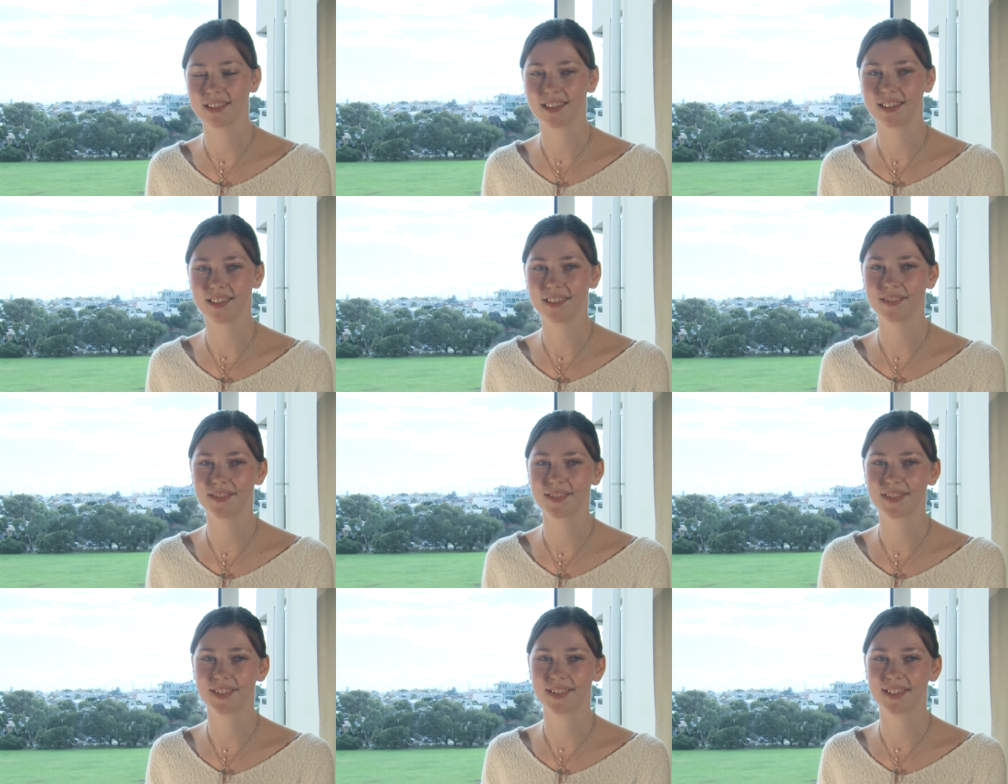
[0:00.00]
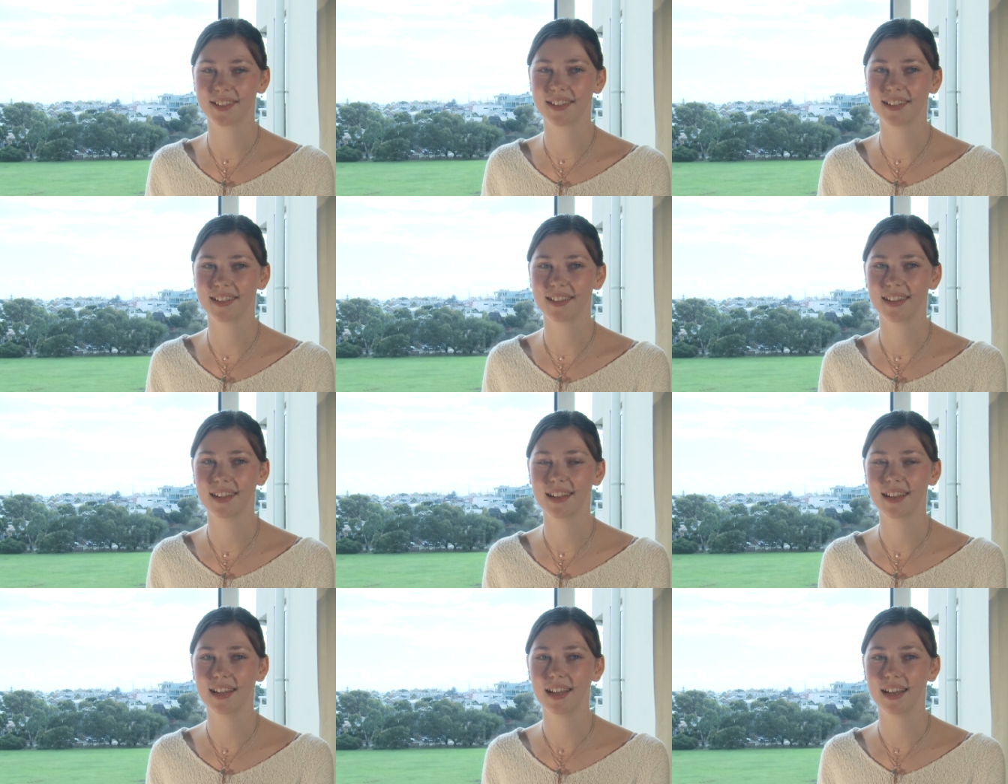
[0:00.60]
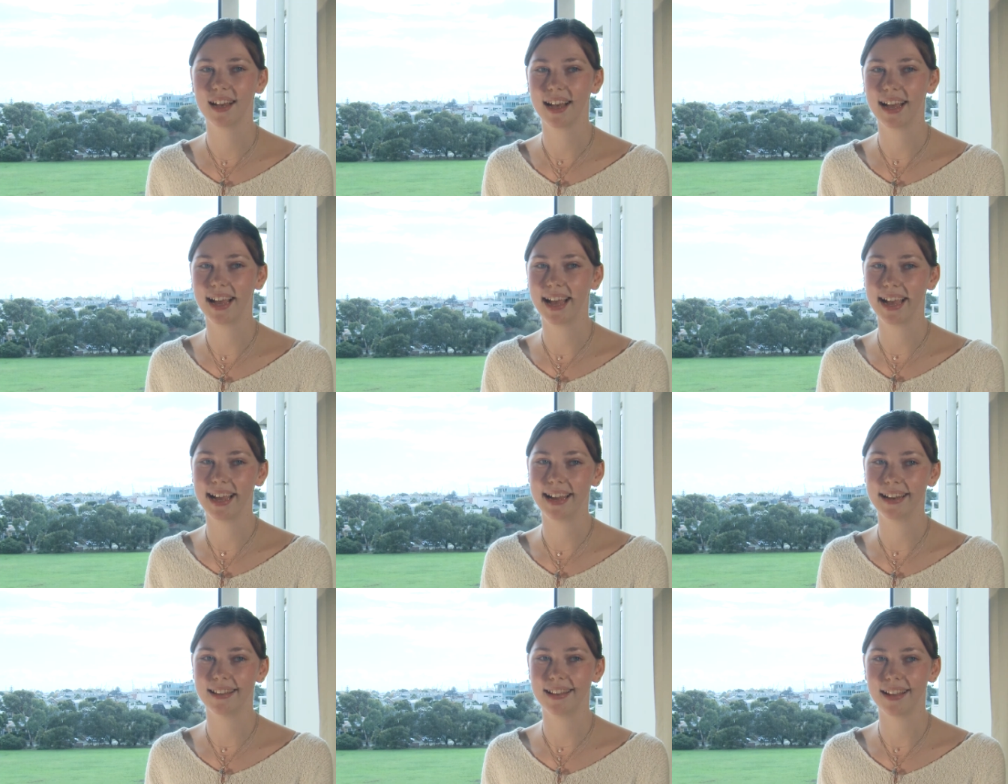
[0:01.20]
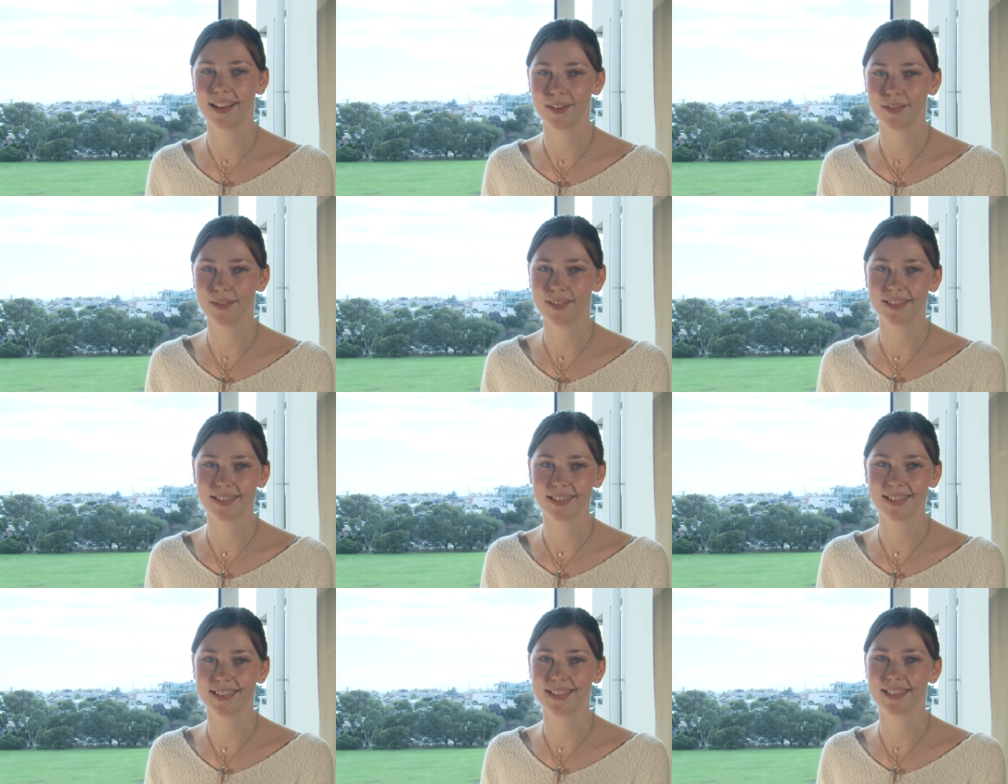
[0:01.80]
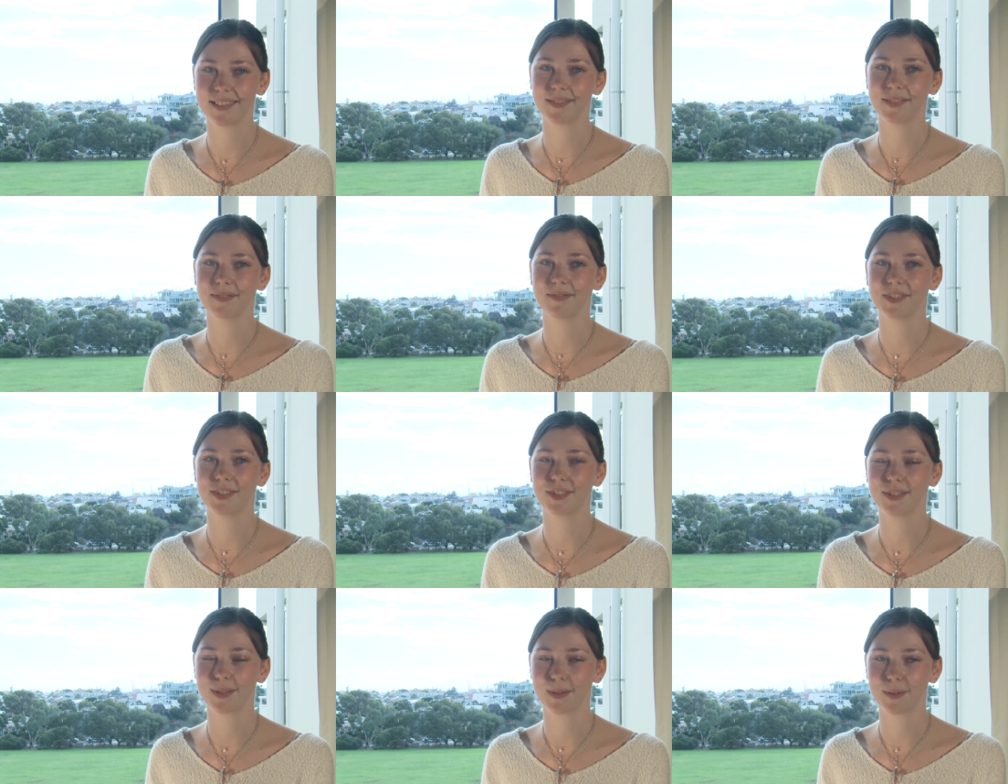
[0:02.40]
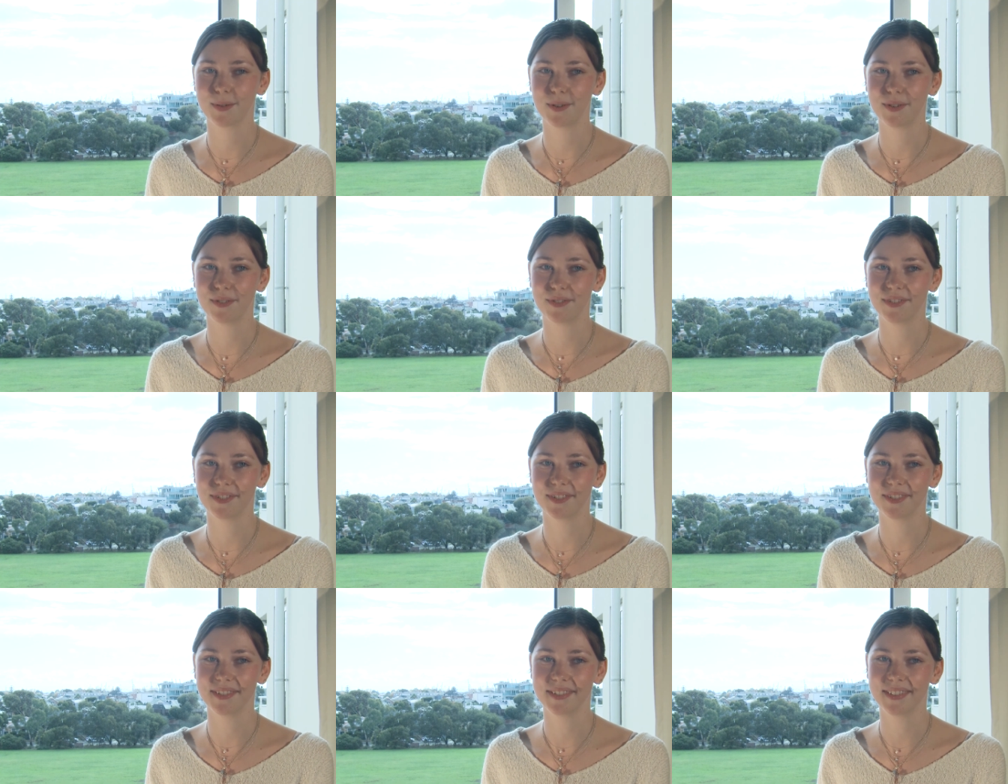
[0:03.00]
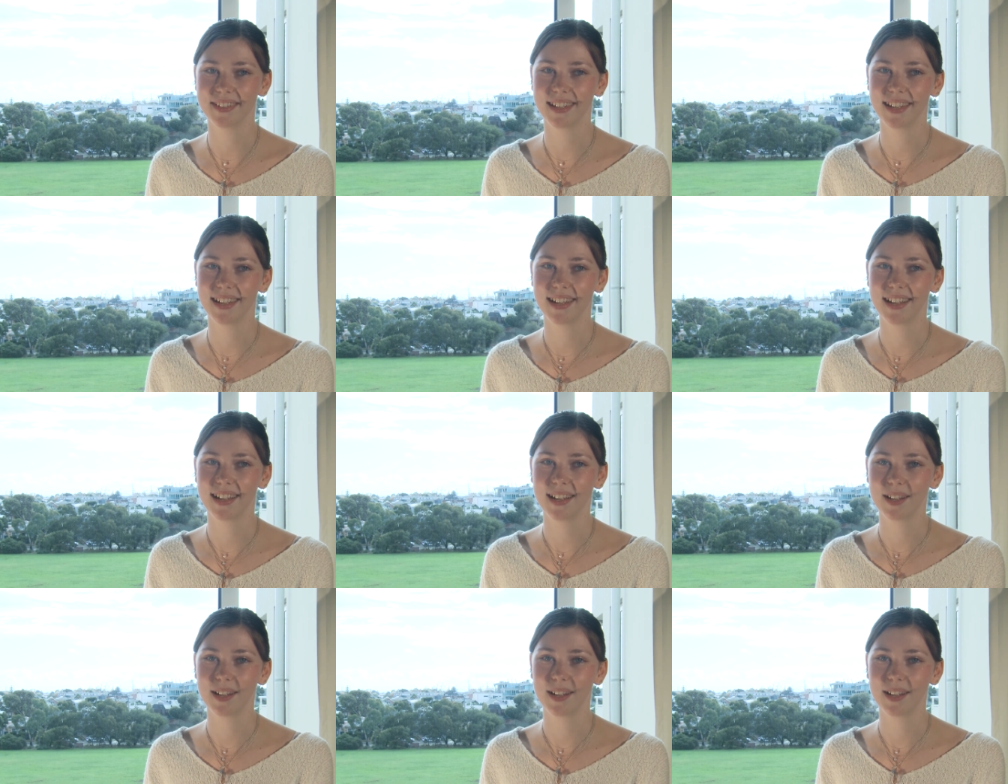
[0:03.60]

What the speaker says: and stuff. So I hated that one because that one was just awful.